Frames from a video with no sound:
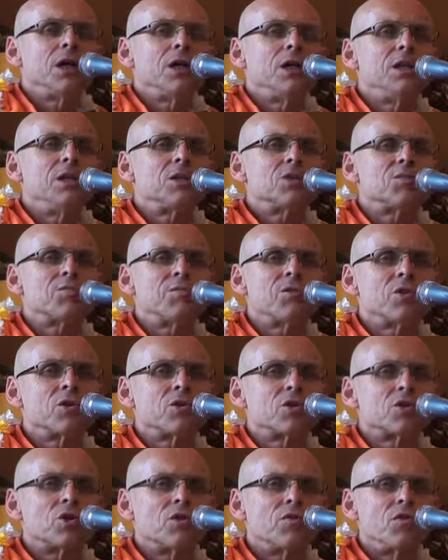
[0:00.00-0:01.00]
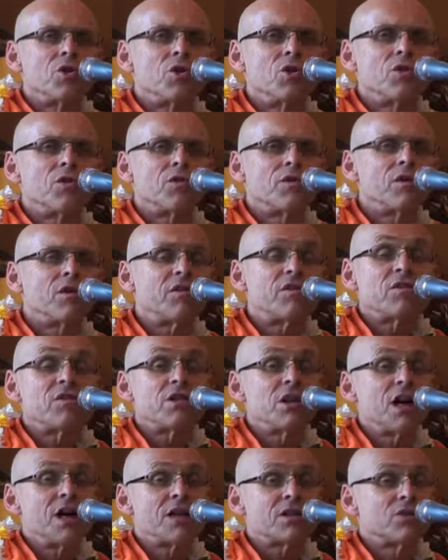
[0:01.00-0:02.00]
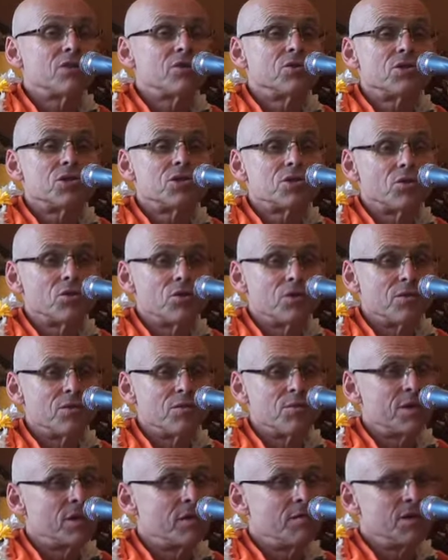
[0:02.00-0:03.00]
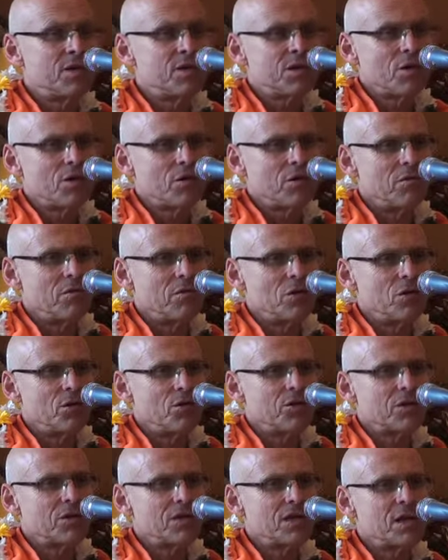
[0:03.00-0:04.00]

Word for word: in the spiritual world is not concerned with the material world.